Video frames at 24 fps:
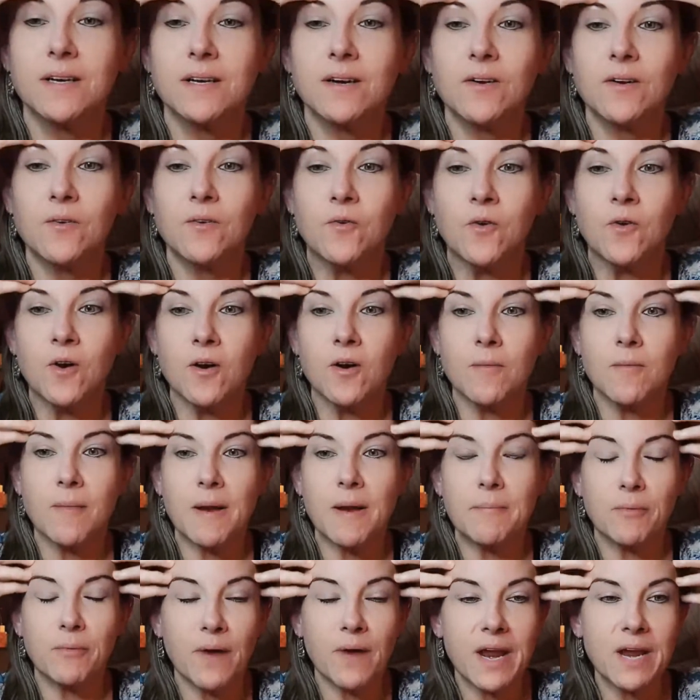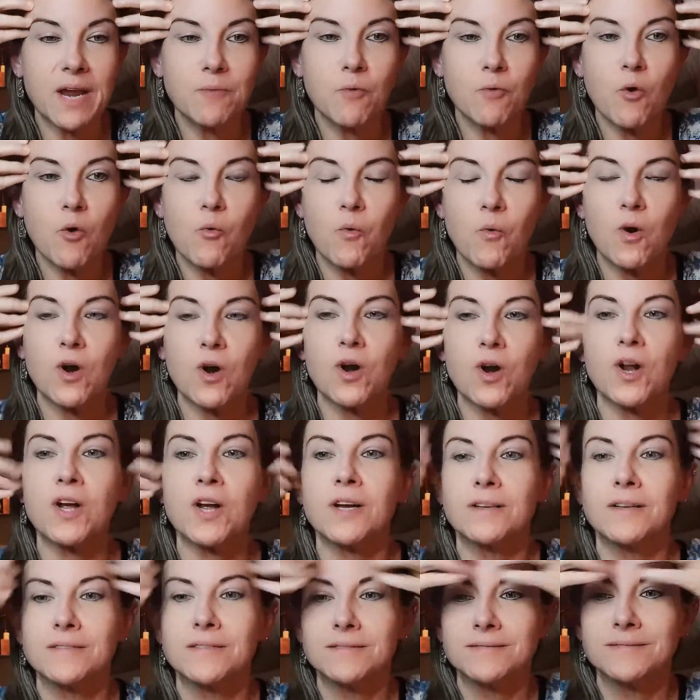or my brain won't work
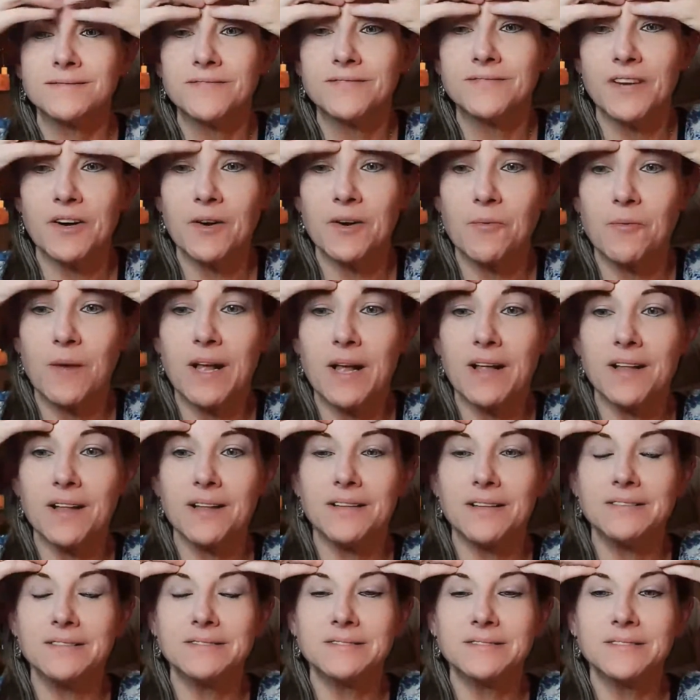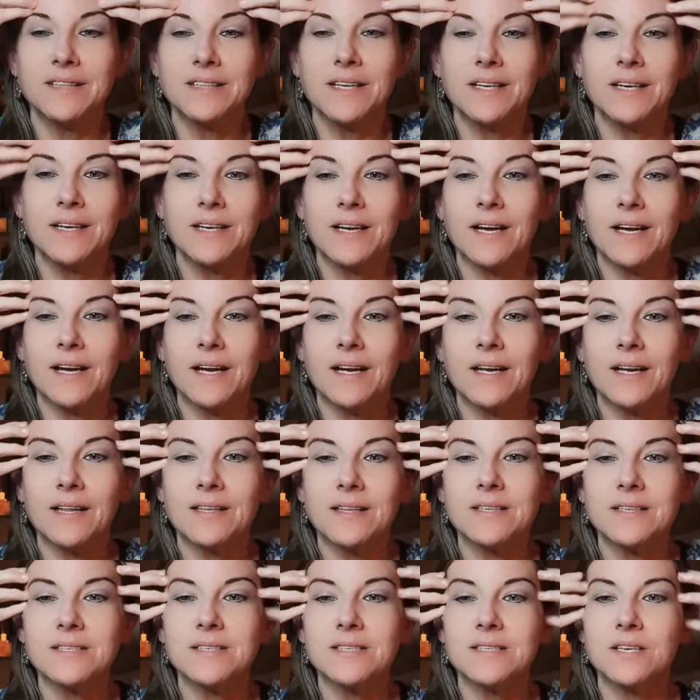very well. This
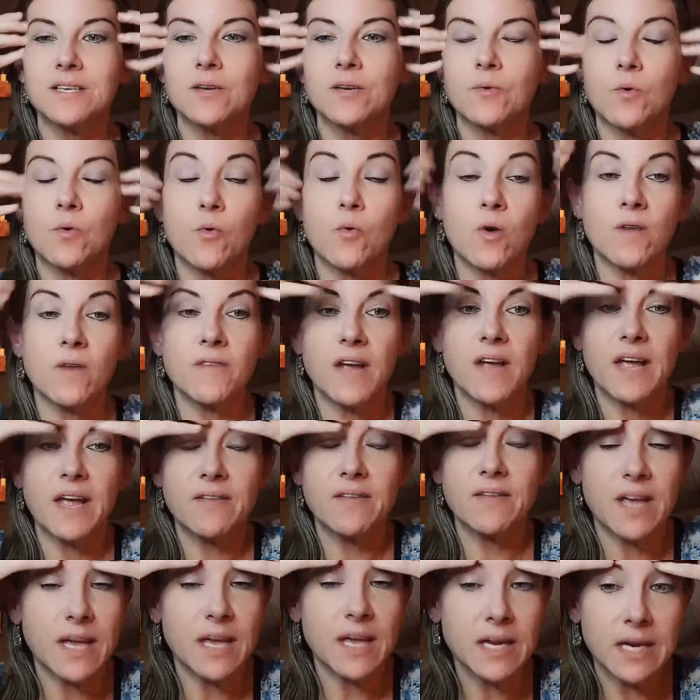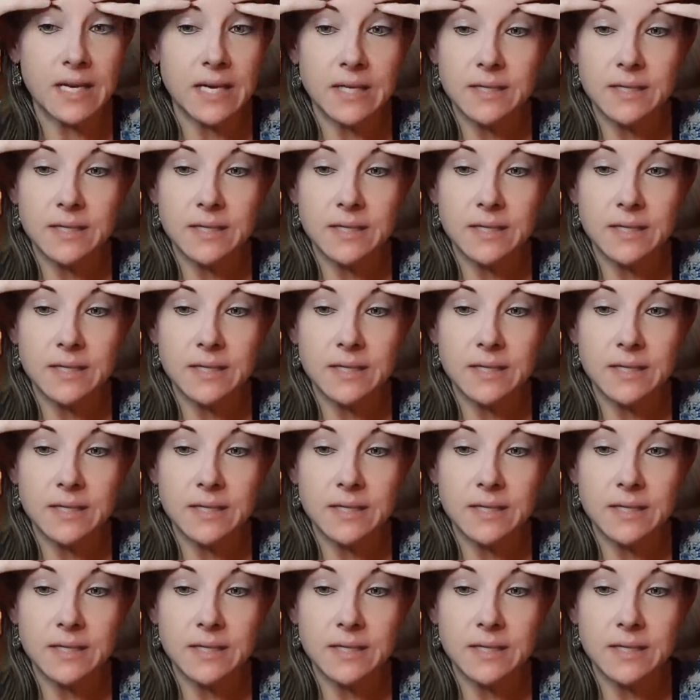is a good one. Or if I have a headache,